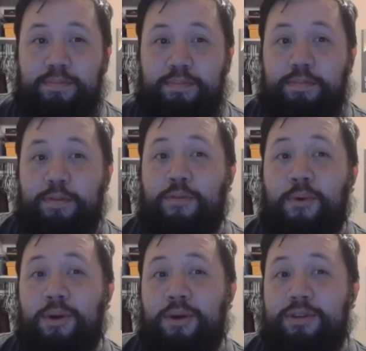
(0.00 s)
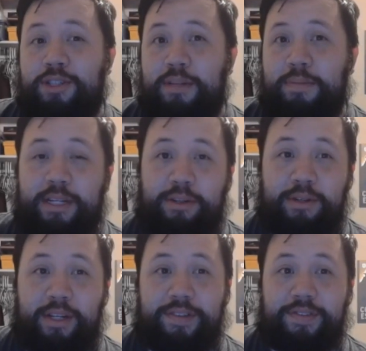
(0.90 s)
Before she beat
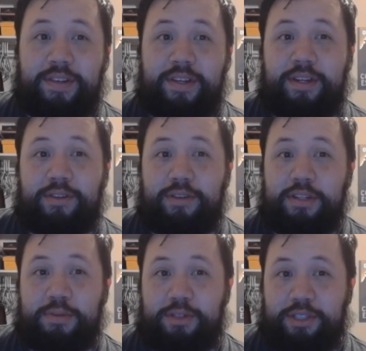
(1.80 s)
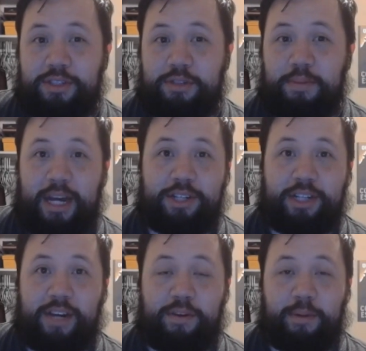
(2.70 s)
Nunes, Nunes was just
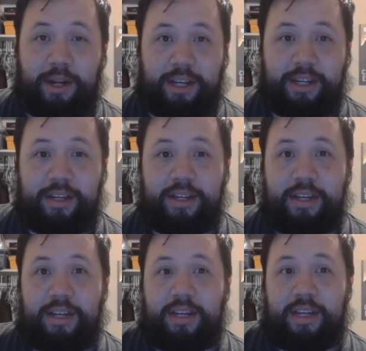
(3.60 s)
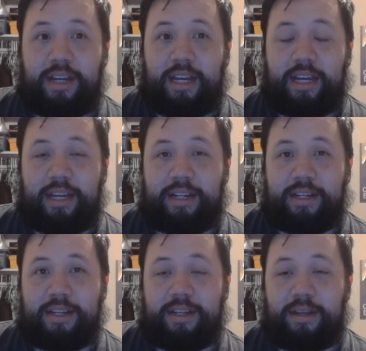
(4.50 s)
smashing everybody,
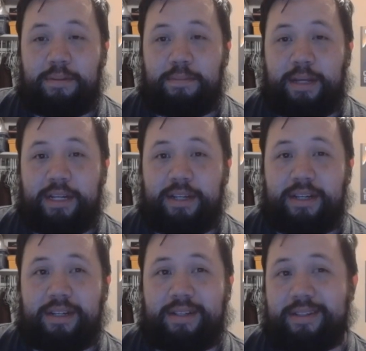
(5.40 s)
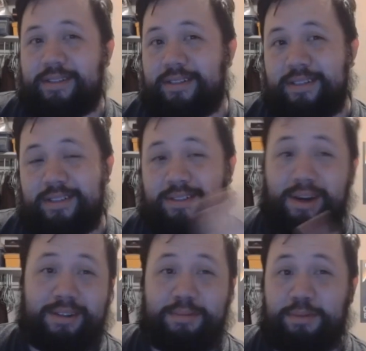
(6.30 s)
and Pena
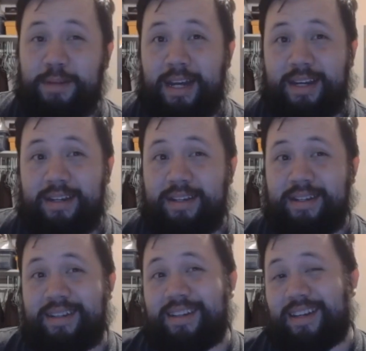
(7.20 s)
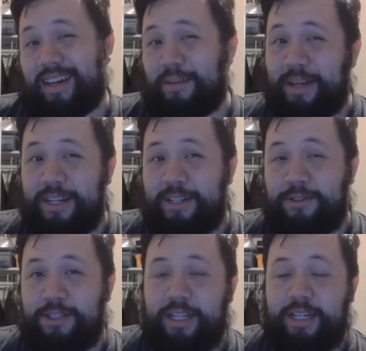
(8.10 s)
talked some smack, kind of made it
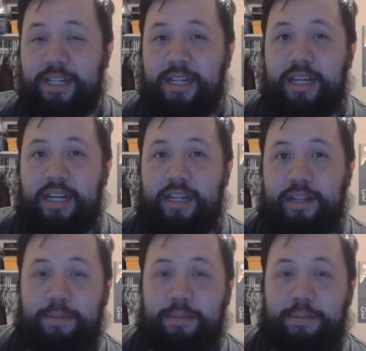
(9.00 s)
interesting, and they